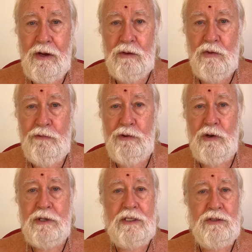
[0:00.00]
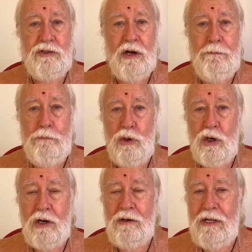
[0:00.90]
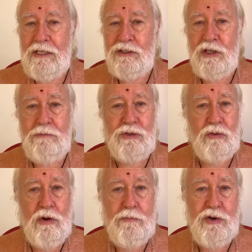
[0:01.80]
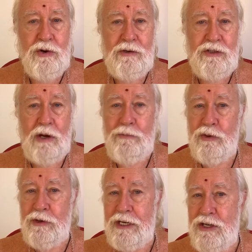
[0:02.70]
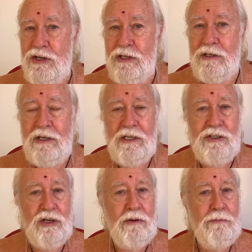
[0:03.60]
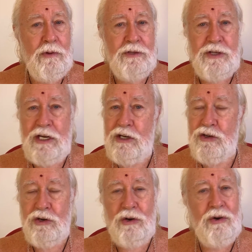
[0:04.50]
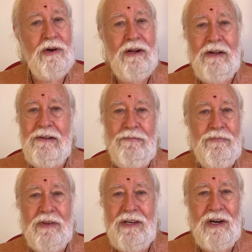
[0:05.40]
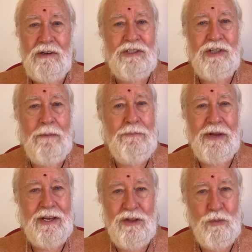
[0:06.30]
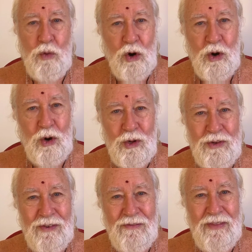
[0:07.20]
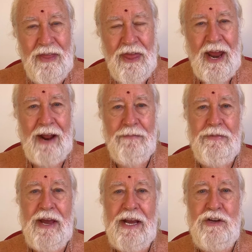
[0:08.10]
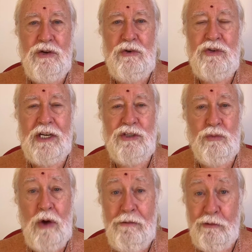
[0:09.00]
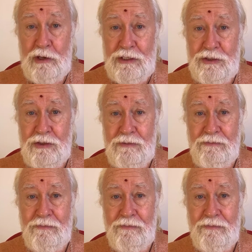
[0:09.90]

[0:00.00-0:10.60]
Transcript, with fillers: referring to some book, some scripture, some tradition, some teacher, you know, something in the world that they use as a reference.